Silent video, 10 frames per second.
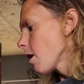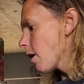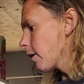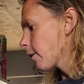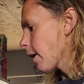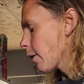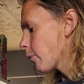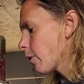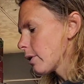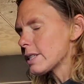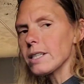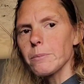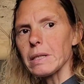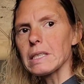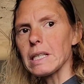Alright, well this has
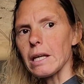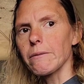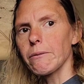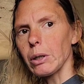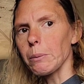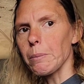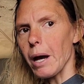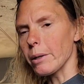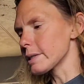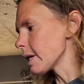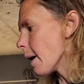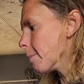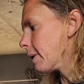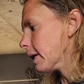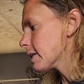been sitting for about 10
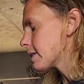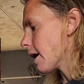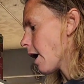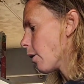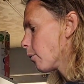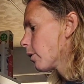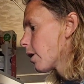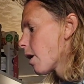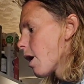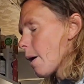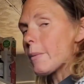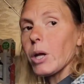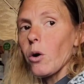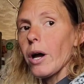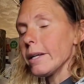minutes now. I'm going to
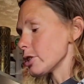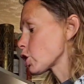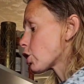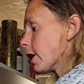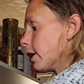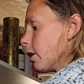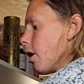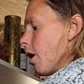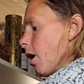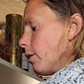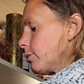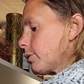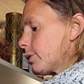go ahead and strain it off.